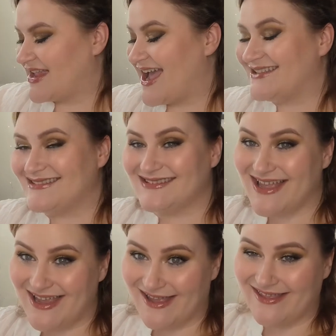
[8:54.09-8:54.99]
I'd
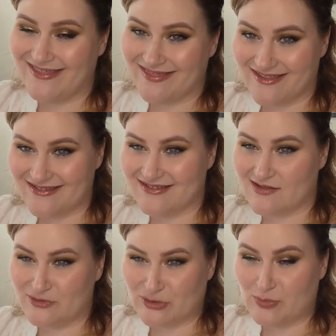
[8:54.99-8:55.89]
say this is
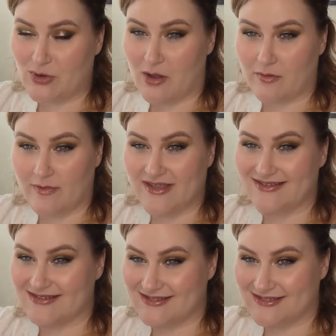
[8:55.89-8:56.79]
also probably a
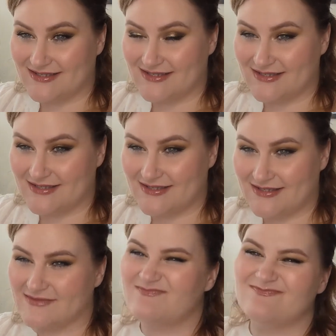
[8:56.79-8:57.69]

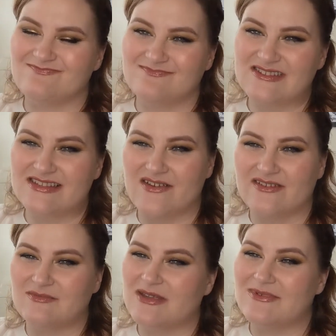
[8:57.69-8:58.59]

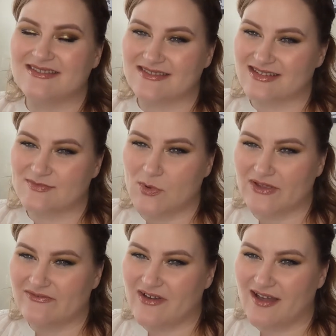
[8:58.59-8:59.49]
seven, maybe 6.5.